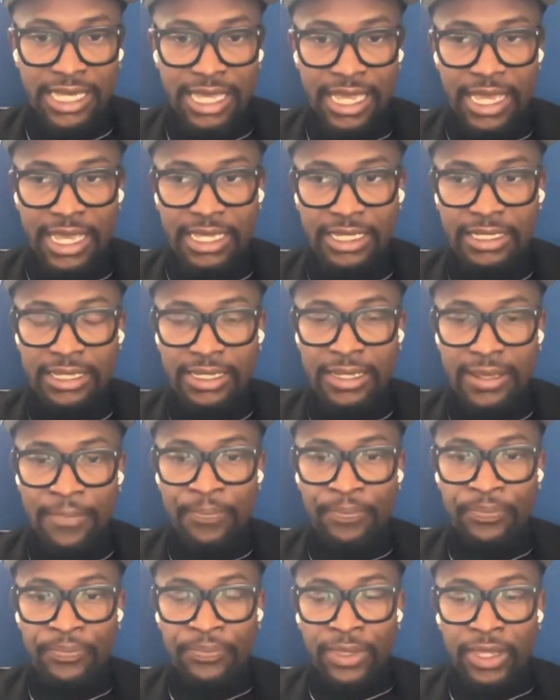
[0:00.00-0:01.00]
And
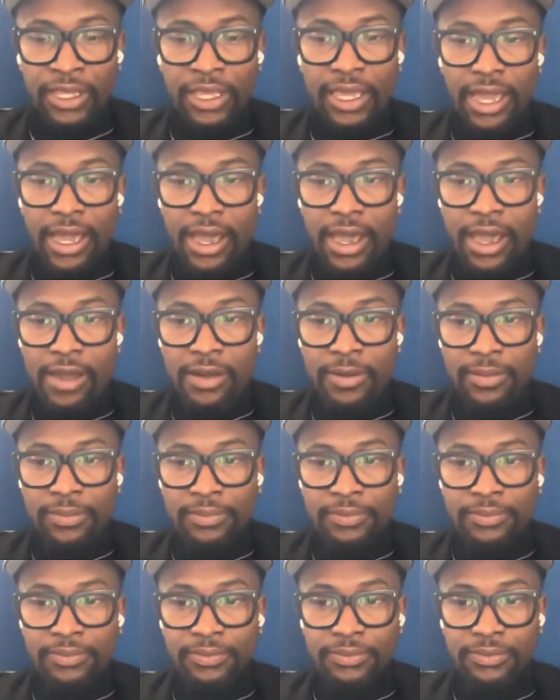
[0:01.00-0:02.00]
um,